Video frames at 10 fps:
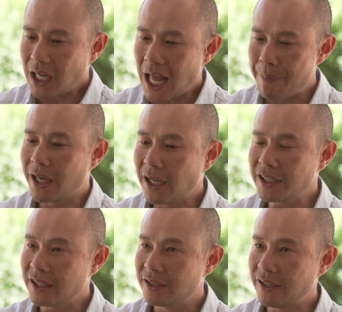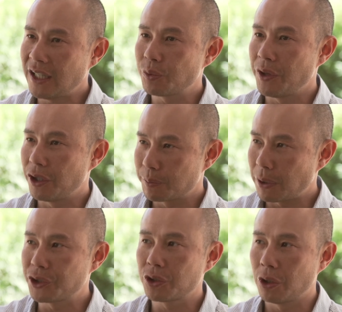and because it can sense when there's
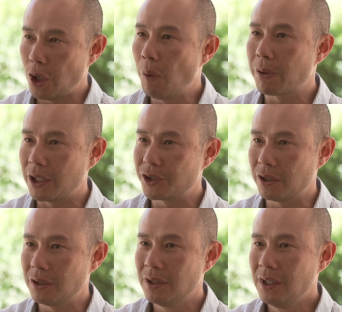pressure or no pressure,